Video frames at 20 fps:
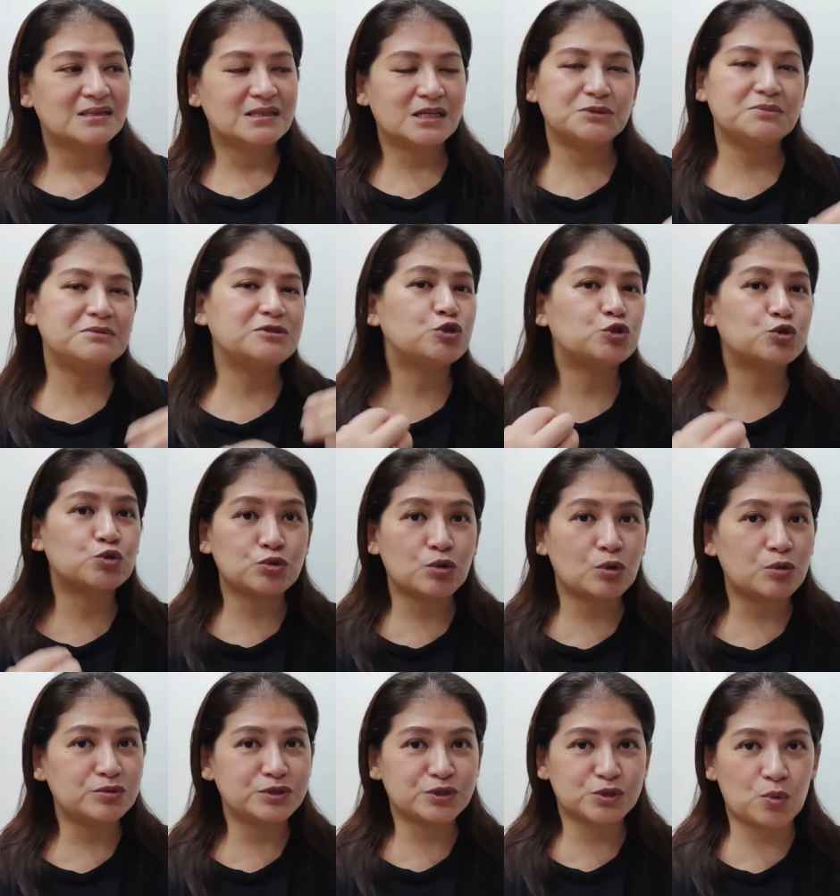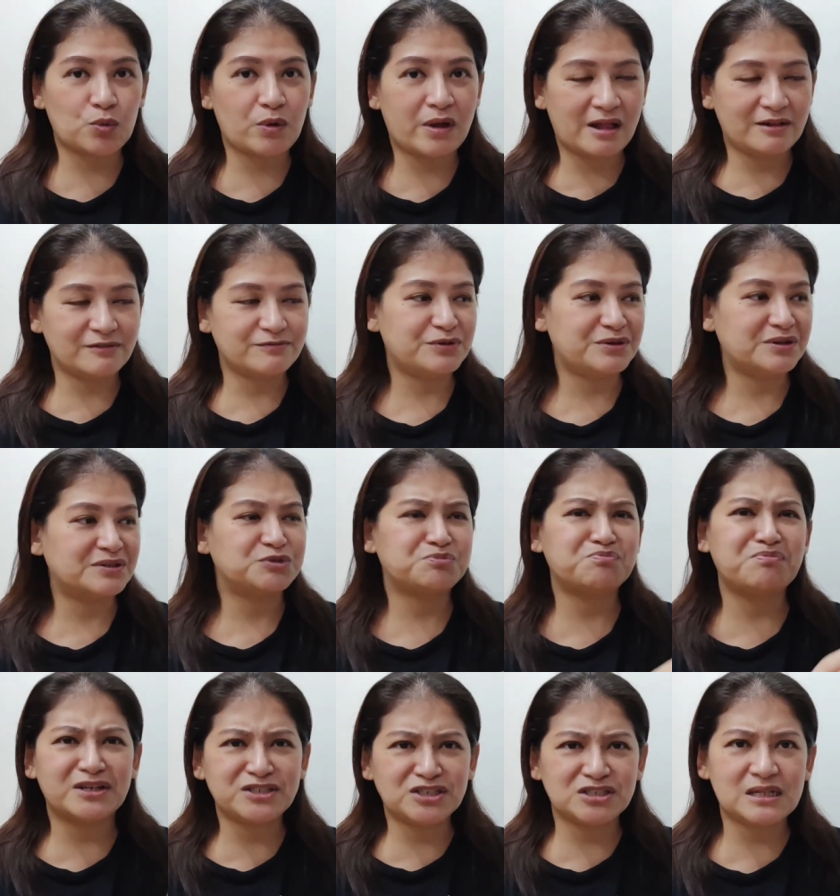That's been so, so helpful,
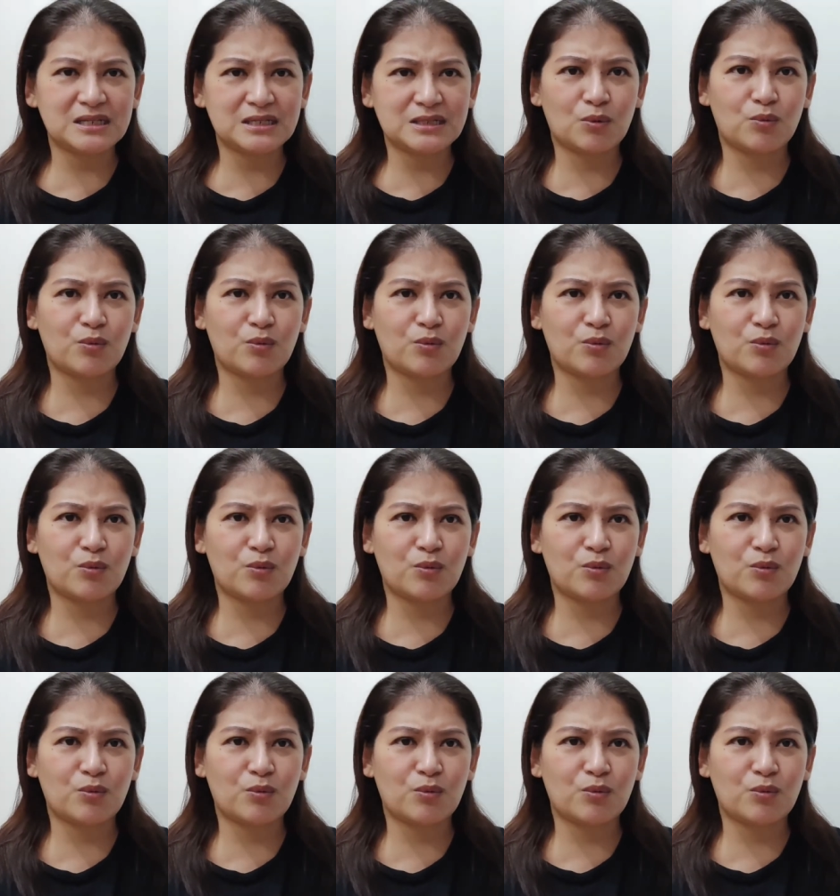especially